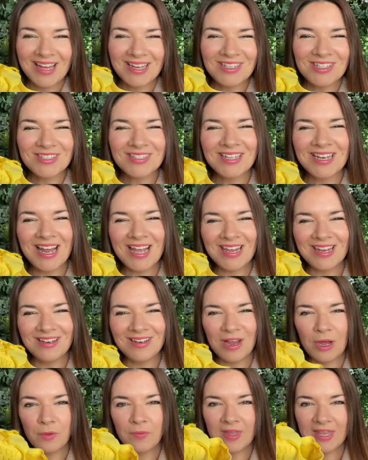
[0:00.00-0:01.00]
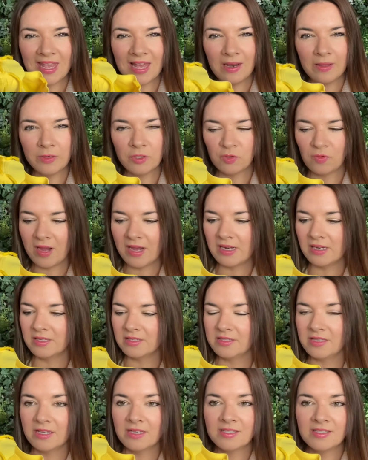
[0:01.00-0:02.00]
just to let you know the yellow trainers
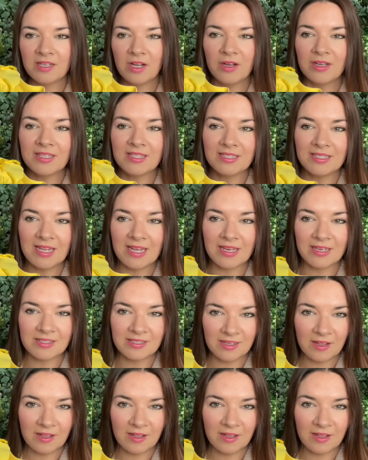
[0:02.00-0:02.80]
that are size six